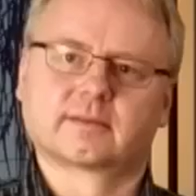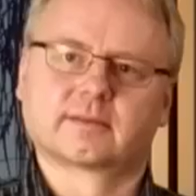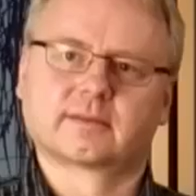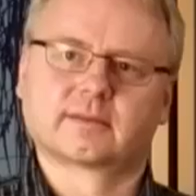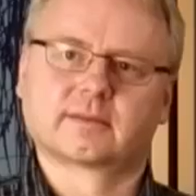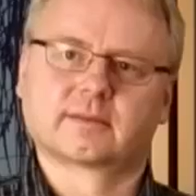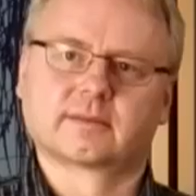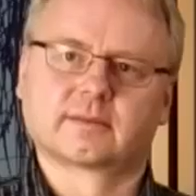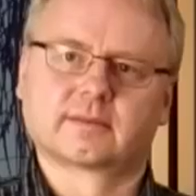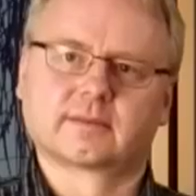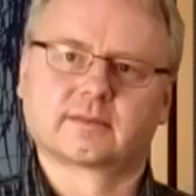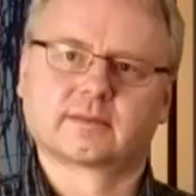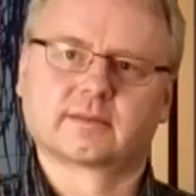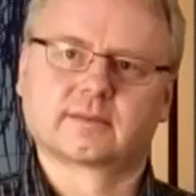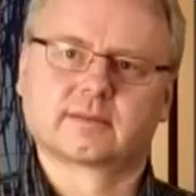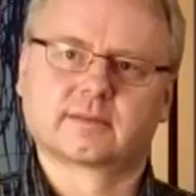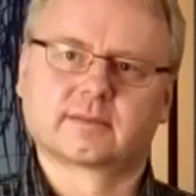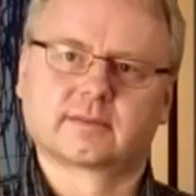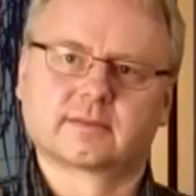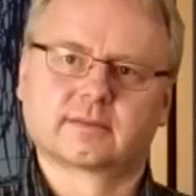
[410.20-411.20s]

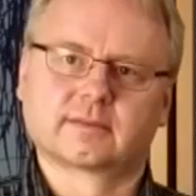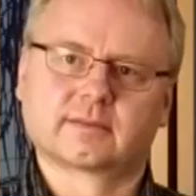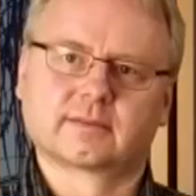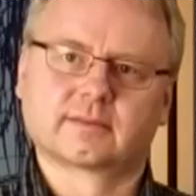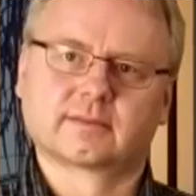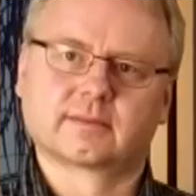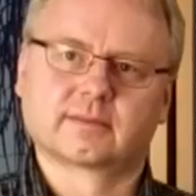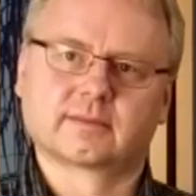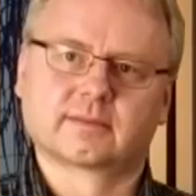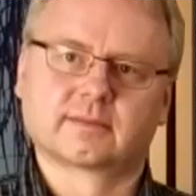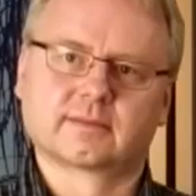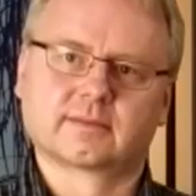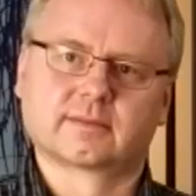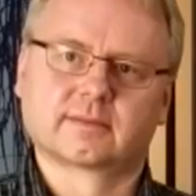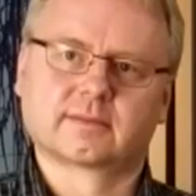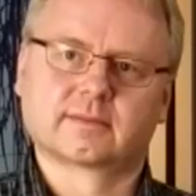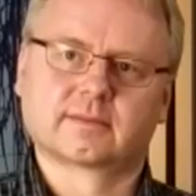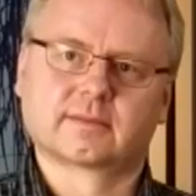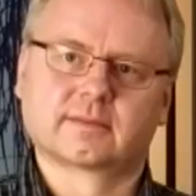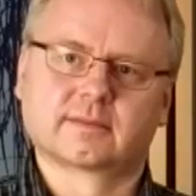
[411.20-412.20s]

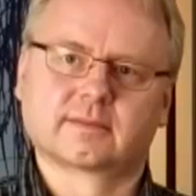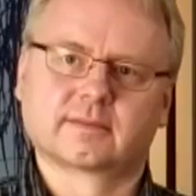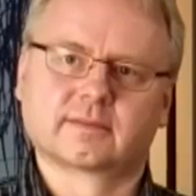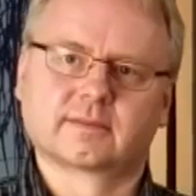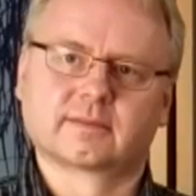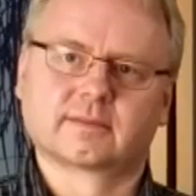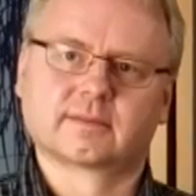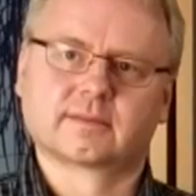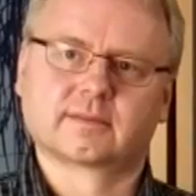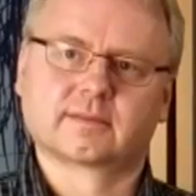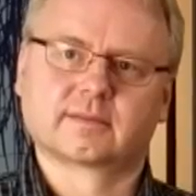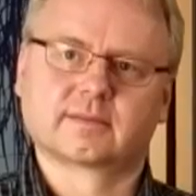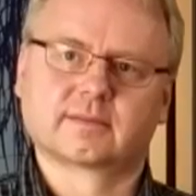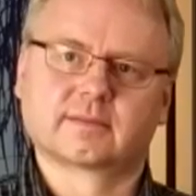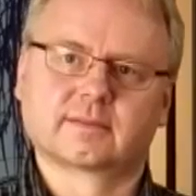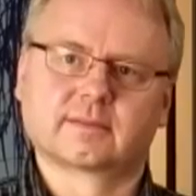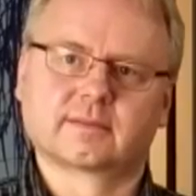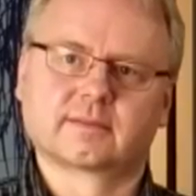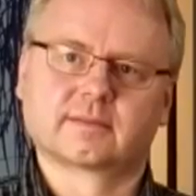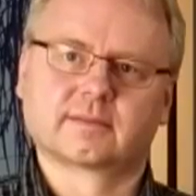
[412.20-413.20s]

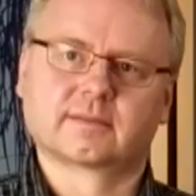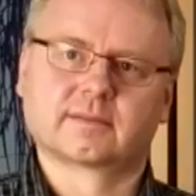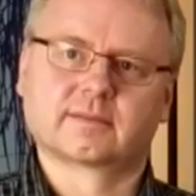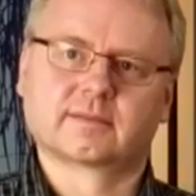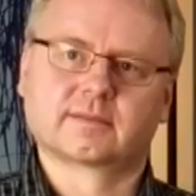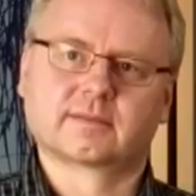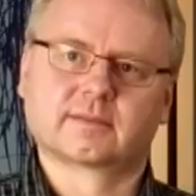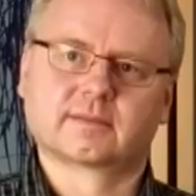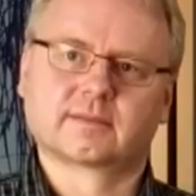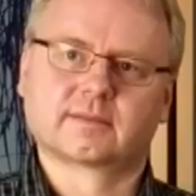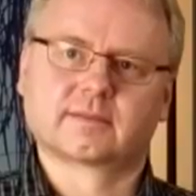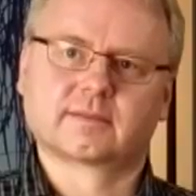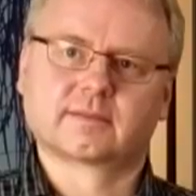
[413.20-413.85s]
No words are spoken by the person on screen.